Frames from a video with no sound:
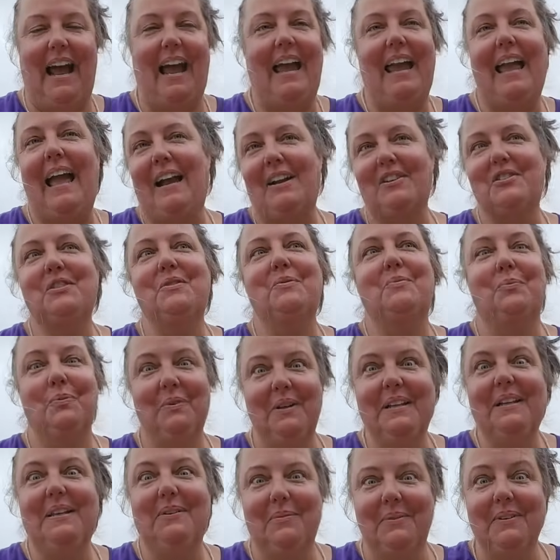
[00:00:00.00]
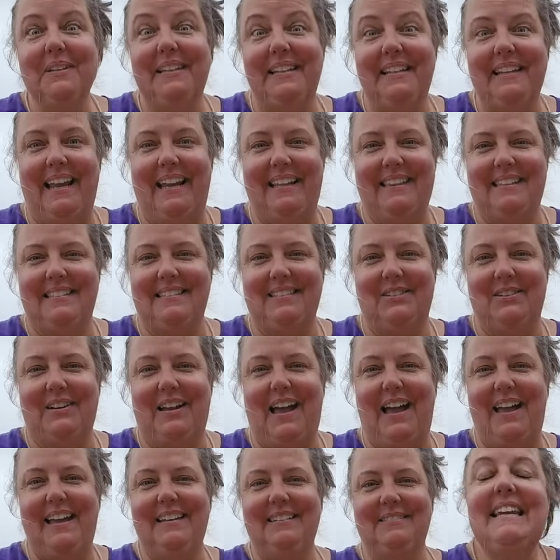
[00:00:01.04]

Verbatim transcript: I actually really, really like this little guy.